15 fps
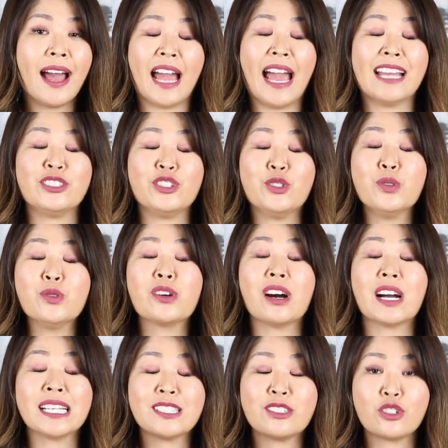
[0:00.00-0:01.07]
And you
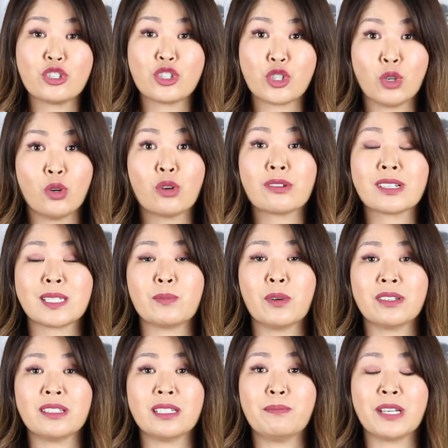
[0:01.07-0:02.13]
guys sure
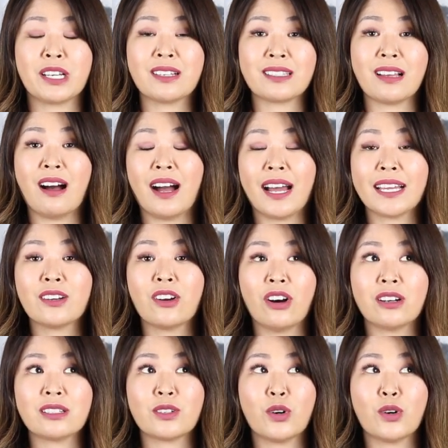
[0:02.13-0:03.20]
responded because I
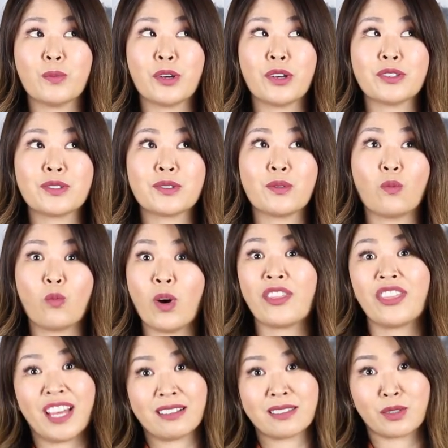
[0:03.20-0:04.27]
got almost
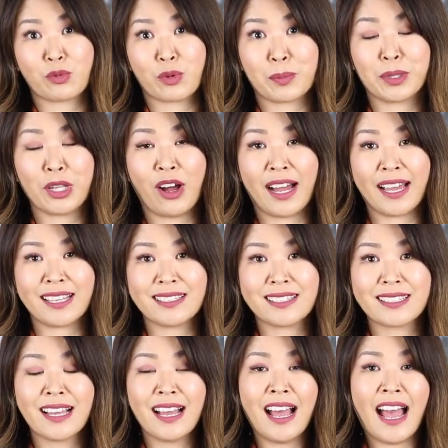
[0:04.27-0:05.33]
1,000
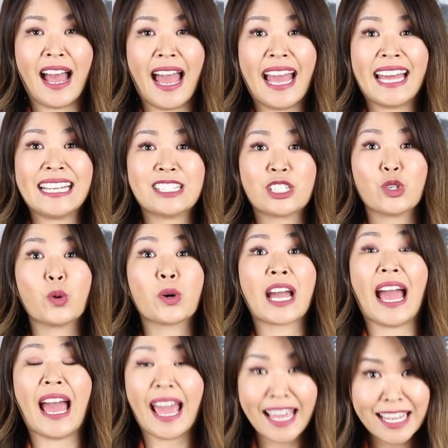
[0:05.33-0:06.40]
replies and it took
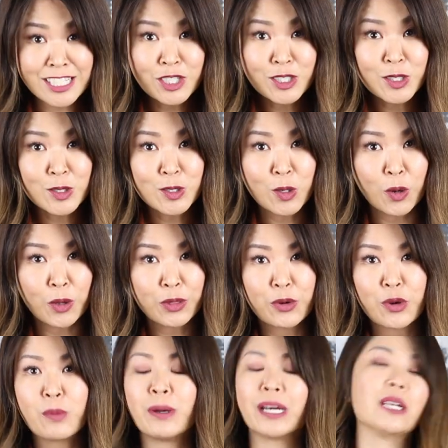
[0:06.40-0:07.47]
ages to sort
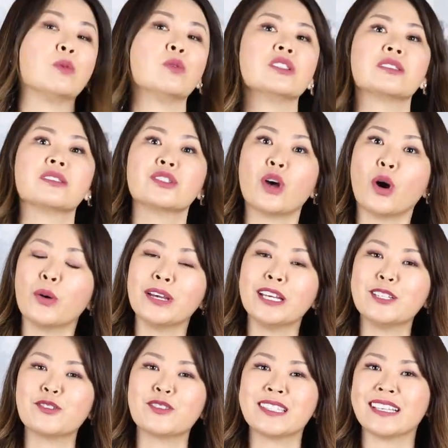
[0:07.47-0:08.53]
through, but it was so
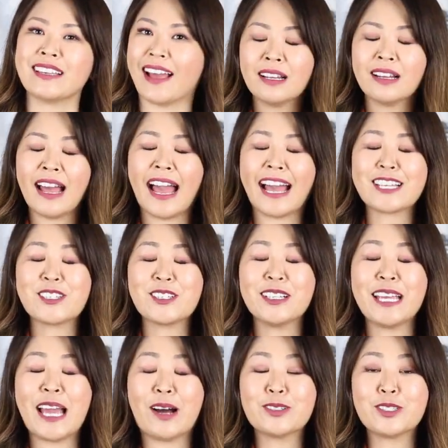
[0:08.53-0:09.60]
interesting.
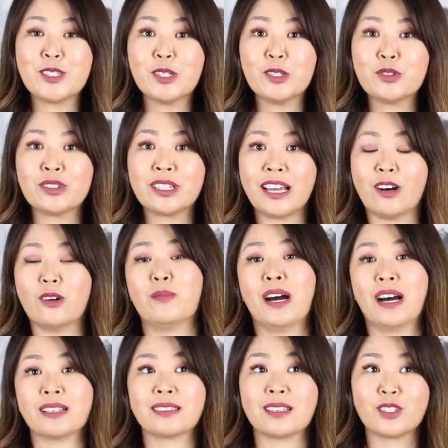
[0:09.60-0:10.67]
Actually, our children help
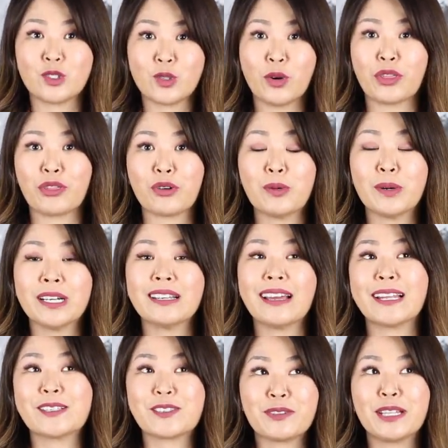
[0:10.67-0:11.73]
us sort through it
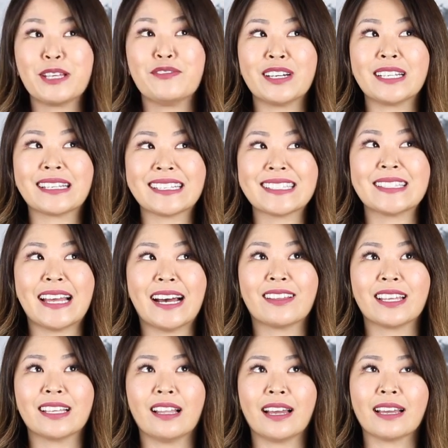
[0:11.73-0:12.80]
and it's really funny because now
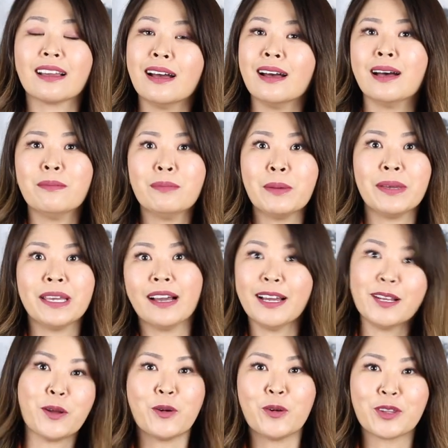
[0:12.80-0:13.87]
they're like, Mommy, I
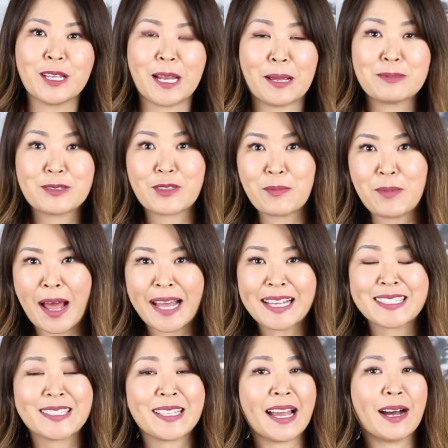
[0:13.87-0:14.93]
know all the names of the
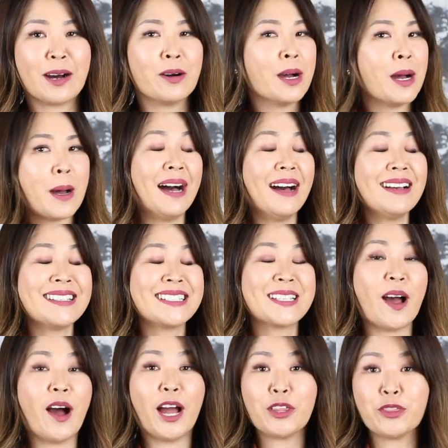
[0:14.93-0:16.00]
bags now. But
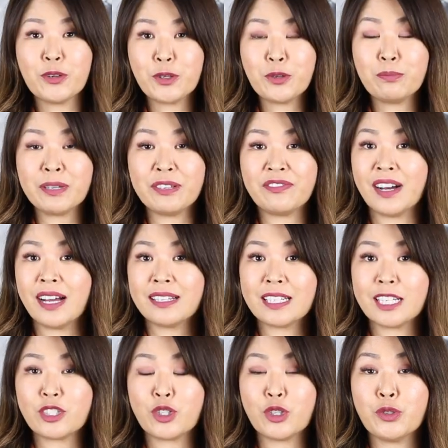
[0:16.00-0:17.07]
I thought it would be
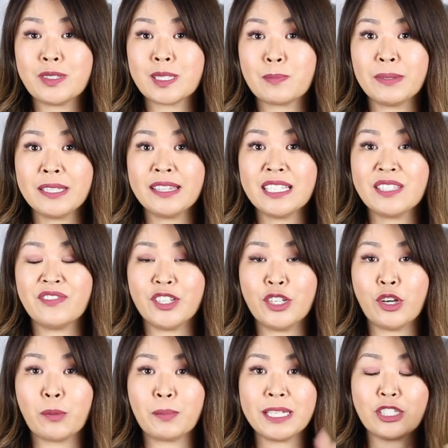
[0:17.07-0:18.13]
fun to split this
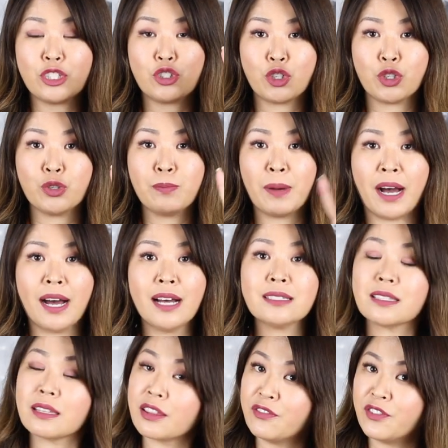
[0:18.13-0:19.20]
video up into two
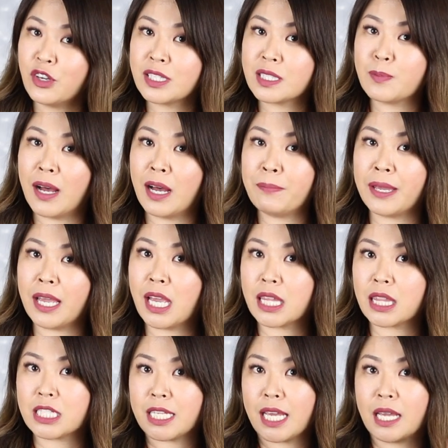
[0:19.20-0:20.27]
parts. The first part being
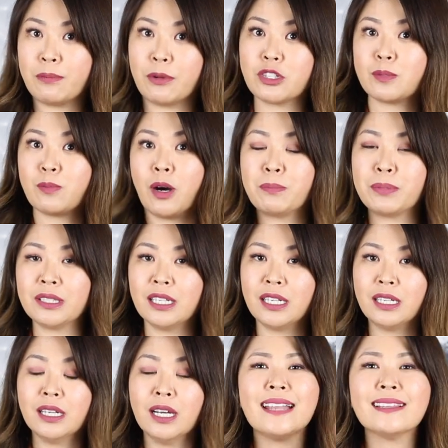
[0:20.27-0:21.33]
the 10 most
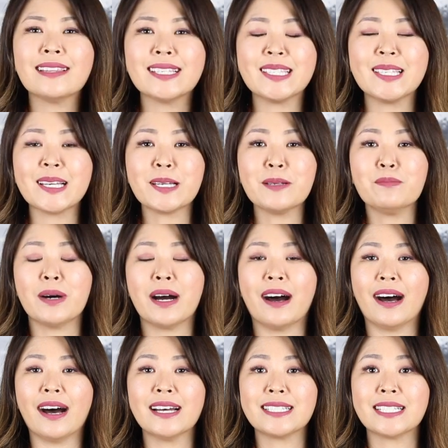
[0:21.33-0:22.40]
popular, and the second
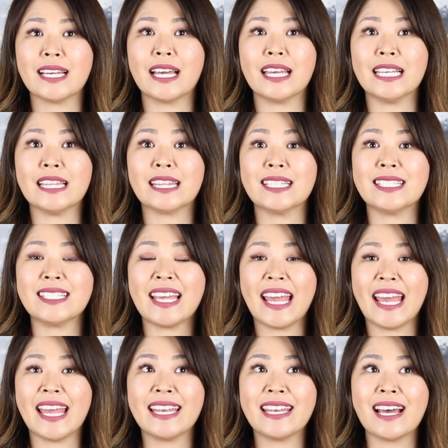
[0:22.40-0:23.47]
part, the
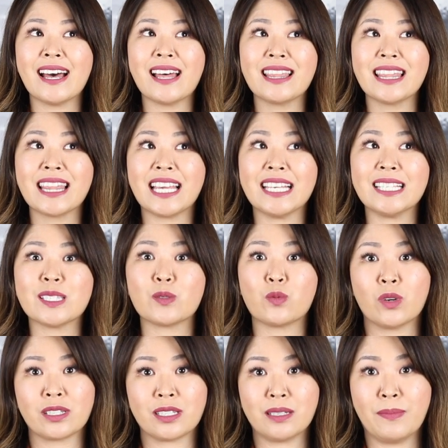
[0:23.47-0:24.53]
10 least
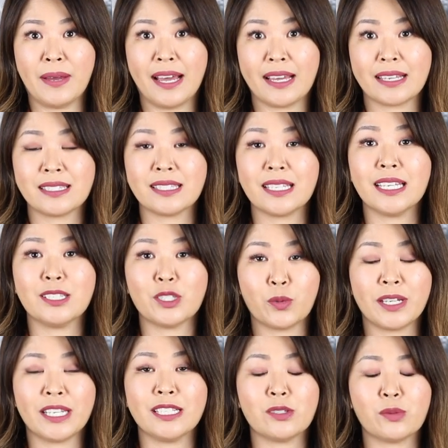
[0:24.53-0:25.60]
wanted bags in
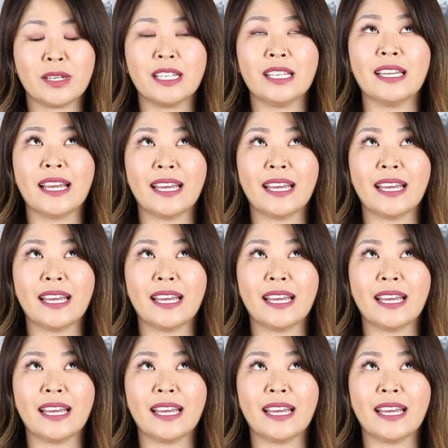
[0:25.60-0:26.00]
2020.